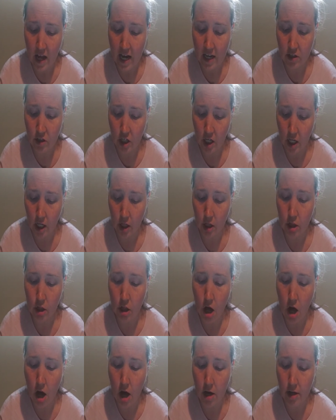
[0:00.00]
The cat
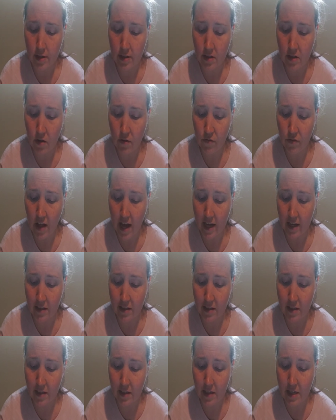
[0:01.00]
was
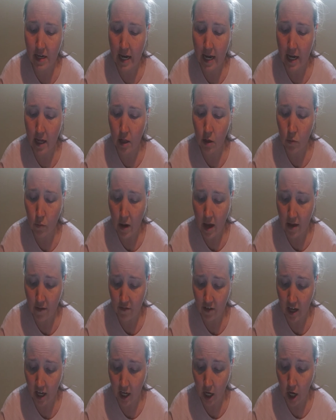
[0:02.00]
preparing her
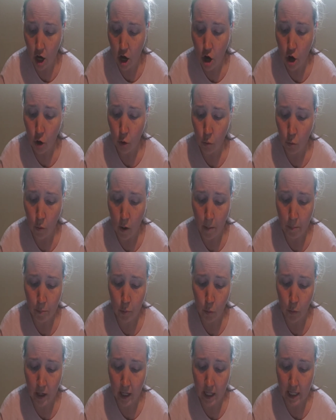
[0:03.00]
deadly
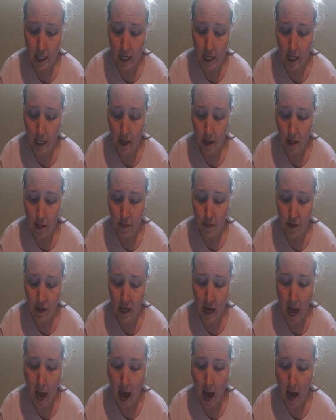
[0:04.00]
pounce.
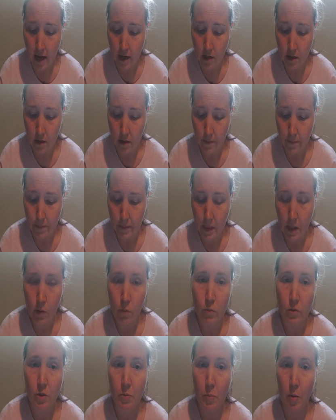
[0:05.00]

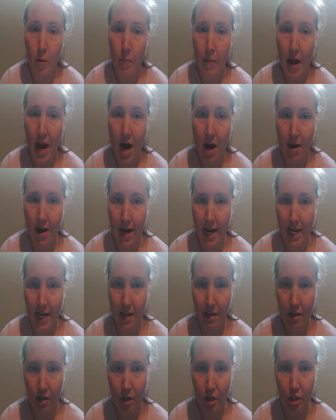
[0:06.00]
So this is the
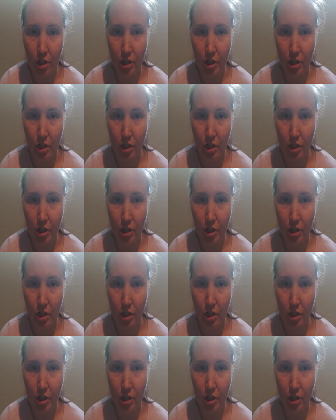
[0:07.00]
car.